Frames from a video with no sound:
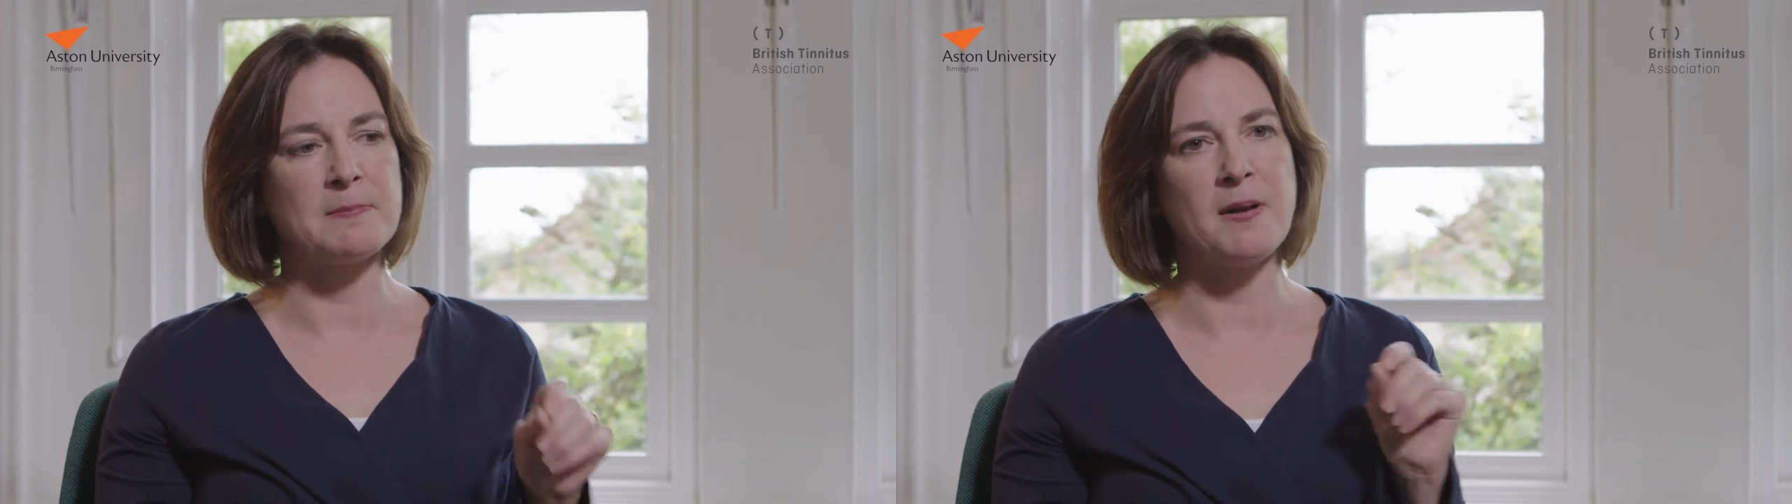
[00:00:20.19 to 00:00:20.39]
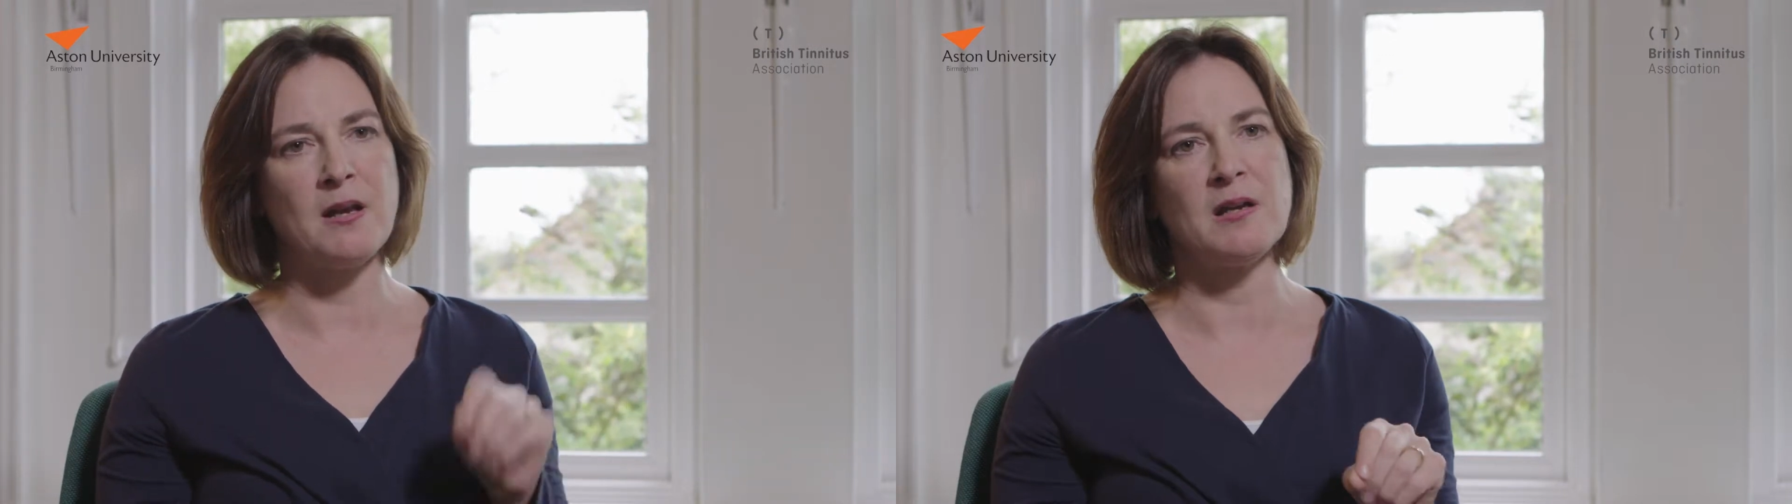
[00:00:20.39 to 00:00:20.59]

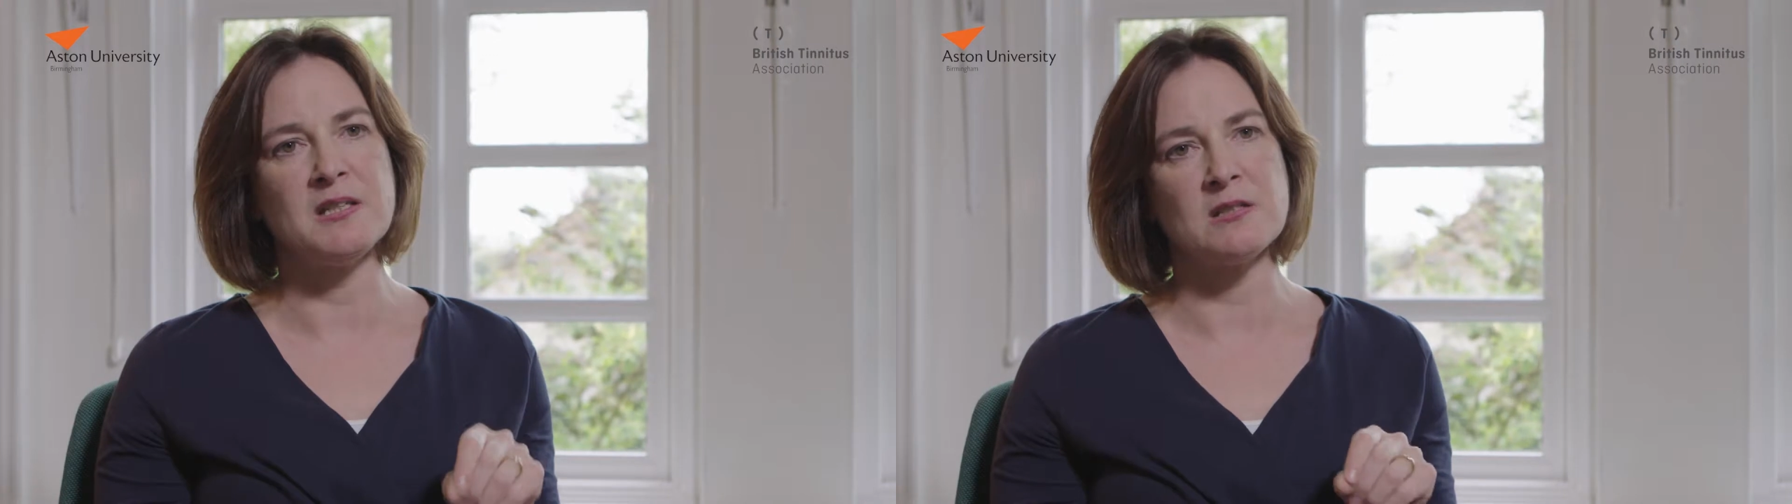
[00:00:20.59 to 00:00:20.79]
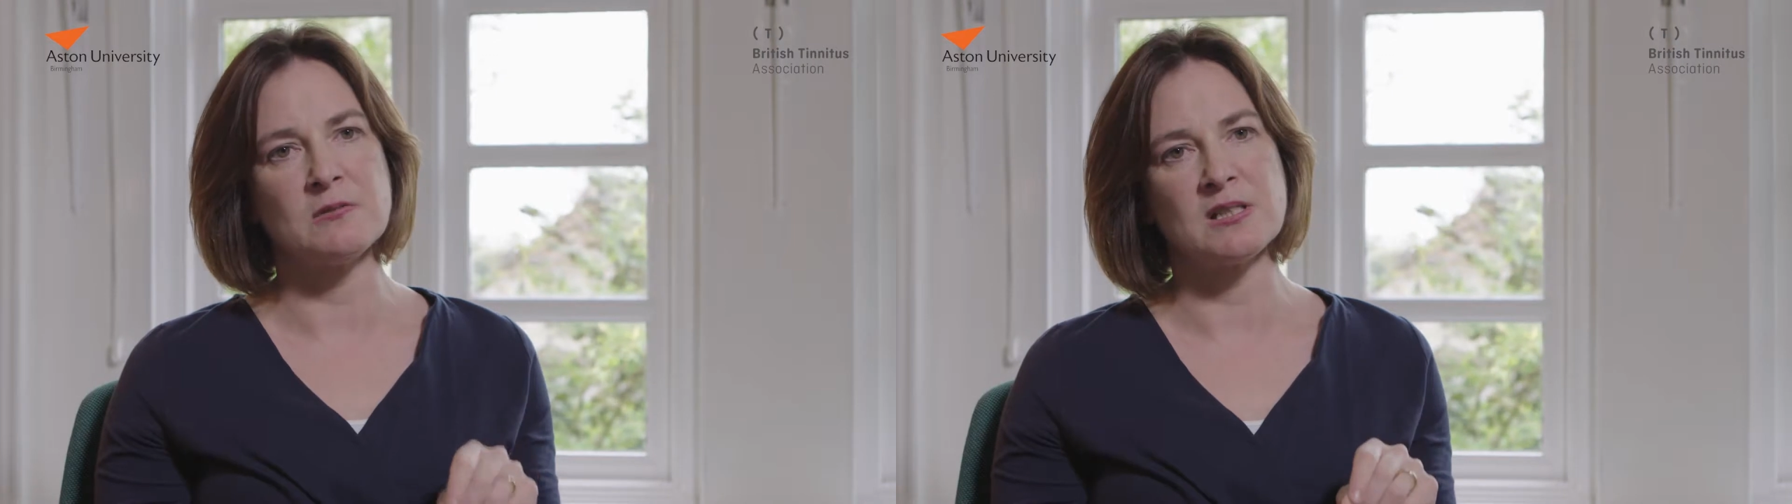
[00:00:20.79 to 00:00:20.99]
apply
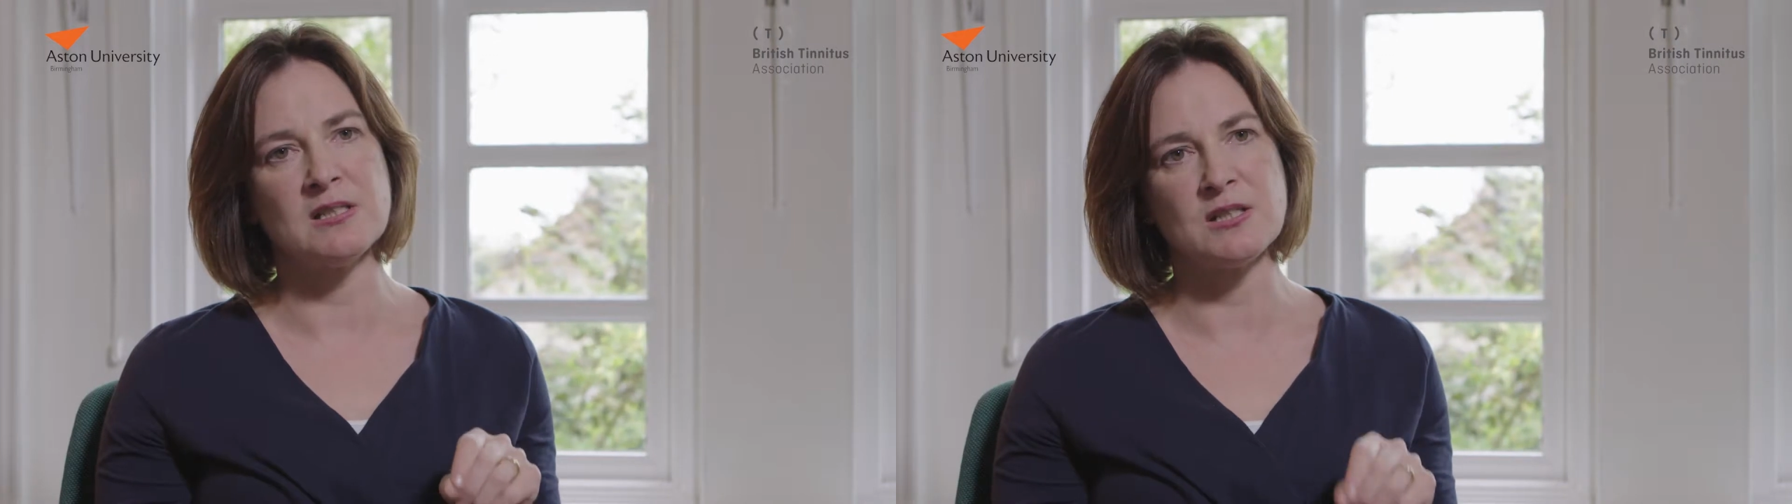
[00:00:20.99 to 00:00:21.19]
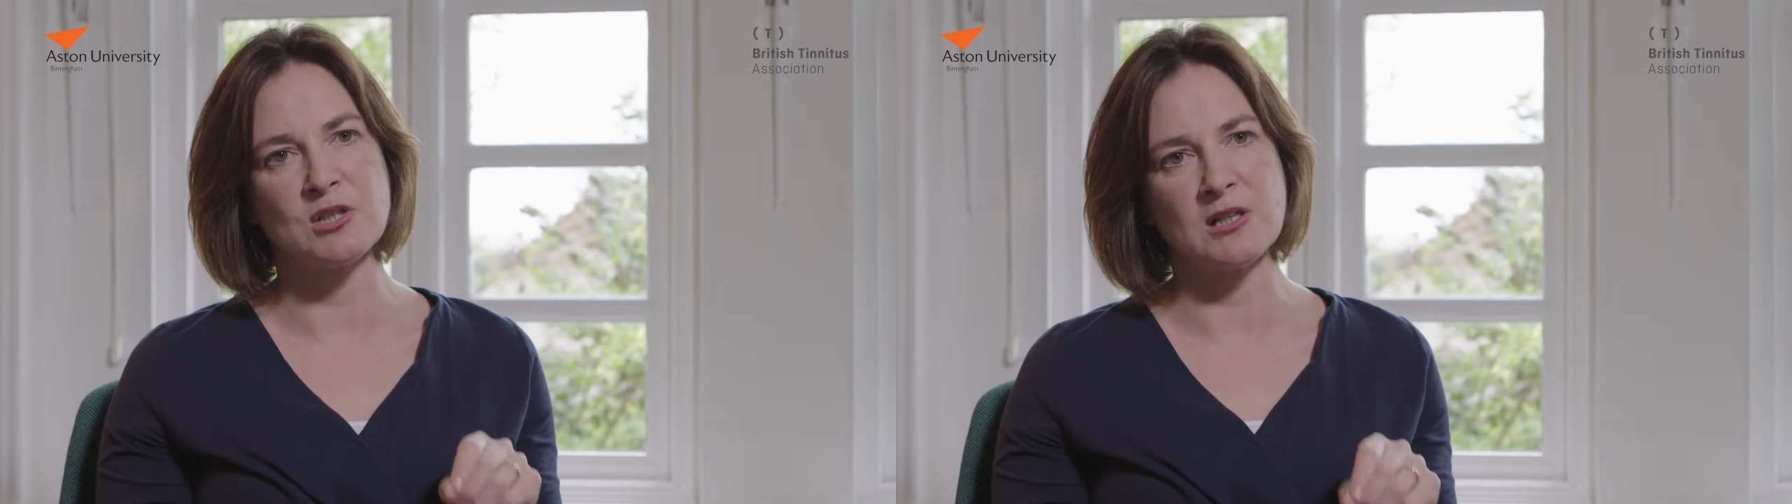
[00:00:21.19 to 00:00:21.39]
to a
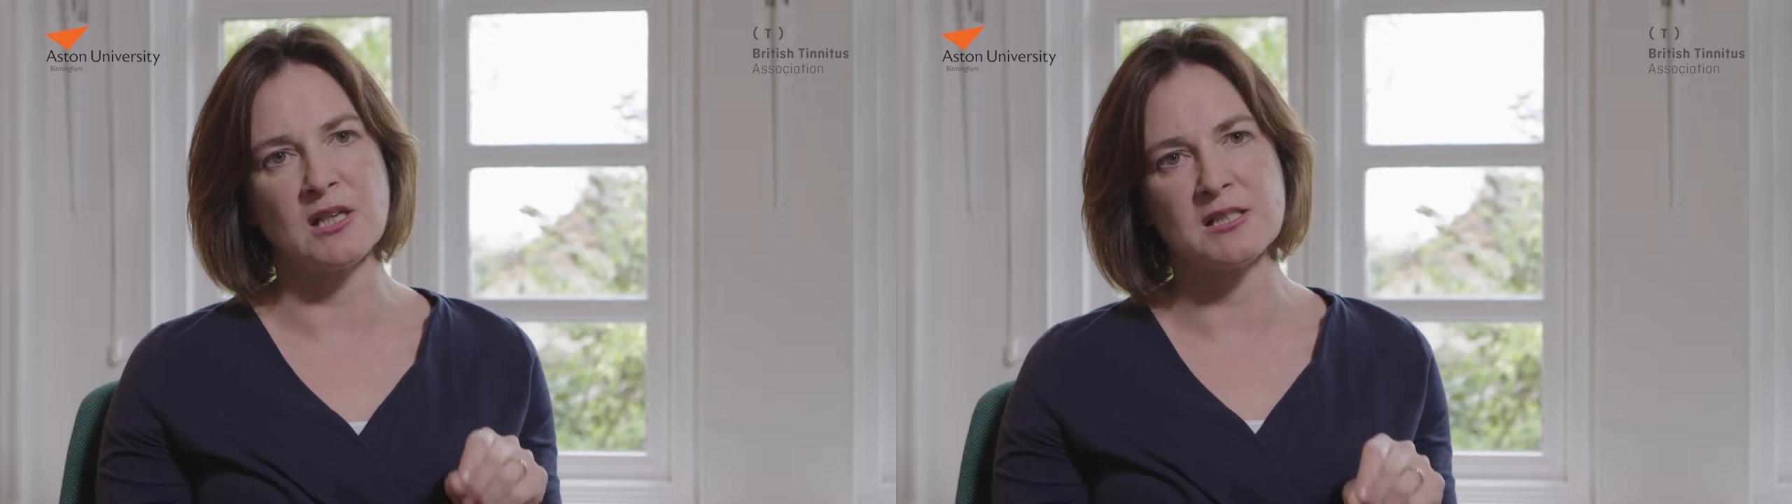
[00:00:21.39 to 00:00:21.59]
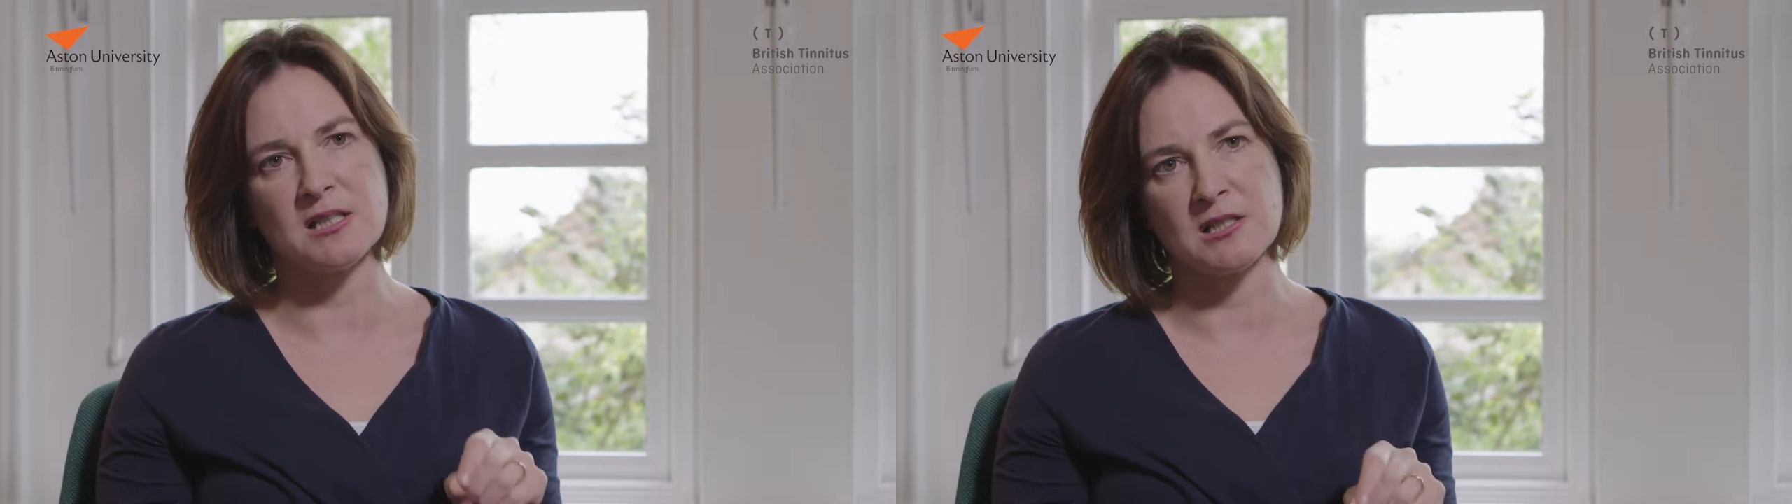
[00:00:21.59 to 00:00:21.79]
condition
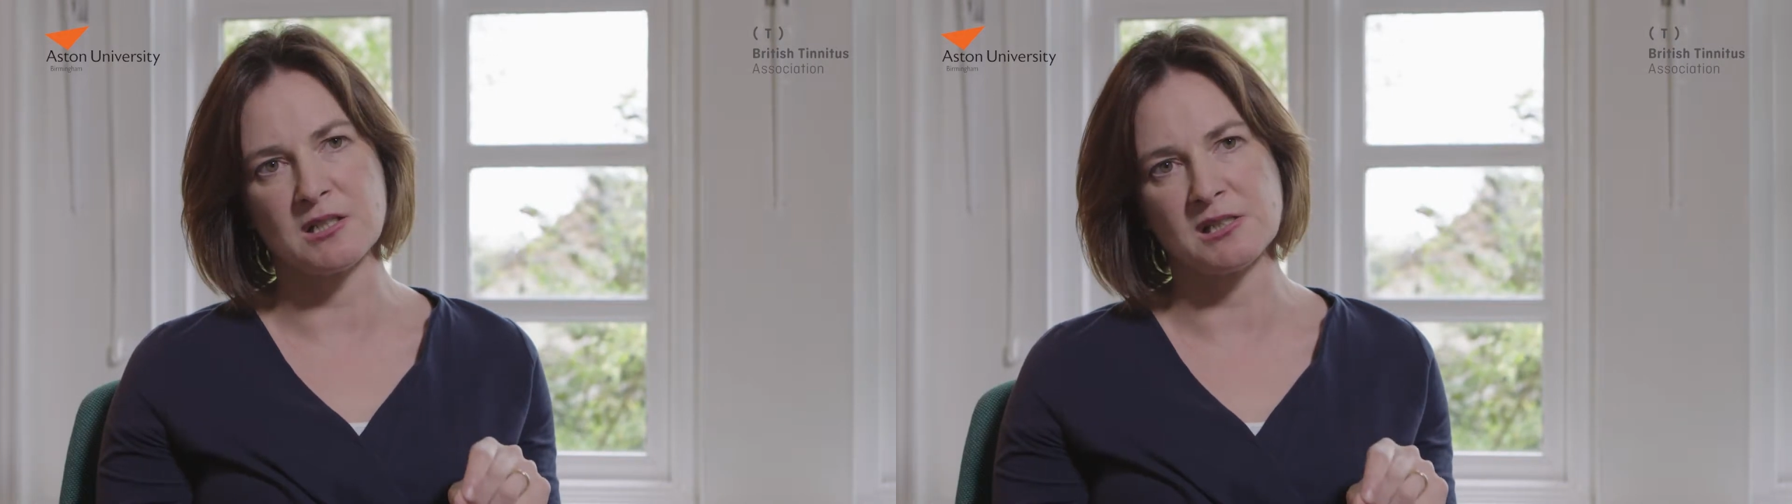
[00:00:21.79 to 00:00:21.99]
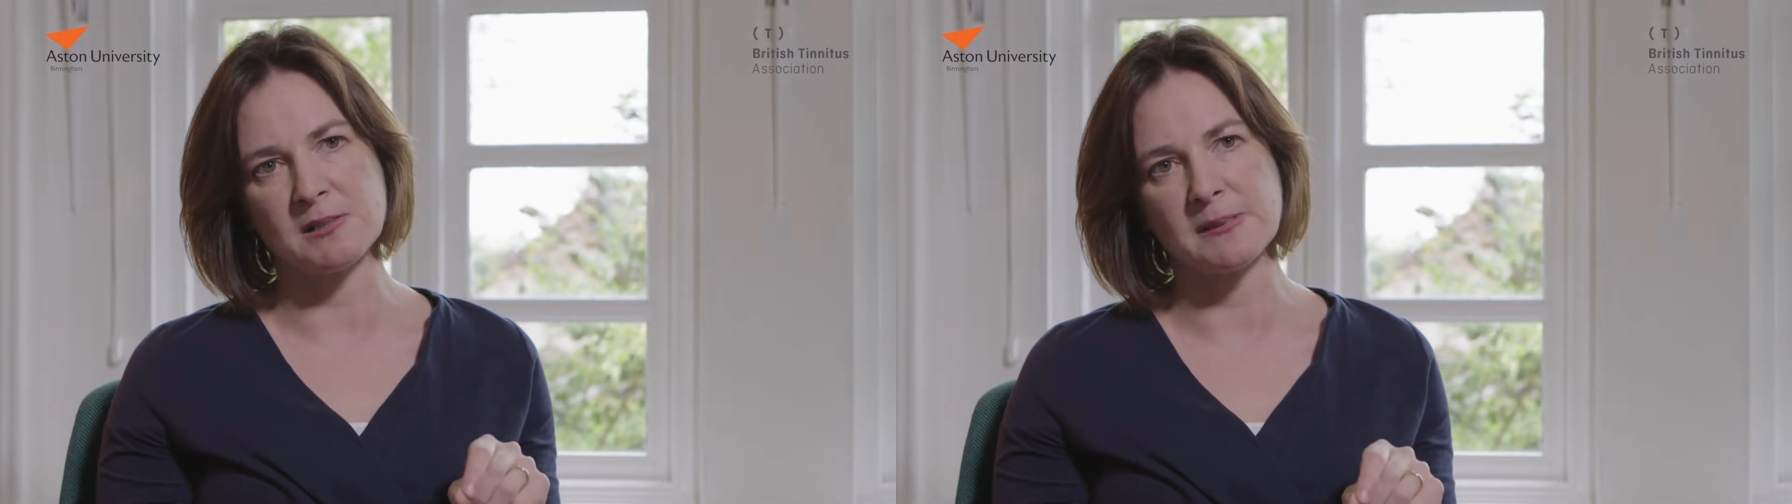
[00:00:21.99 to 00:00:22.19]
like tinnitus,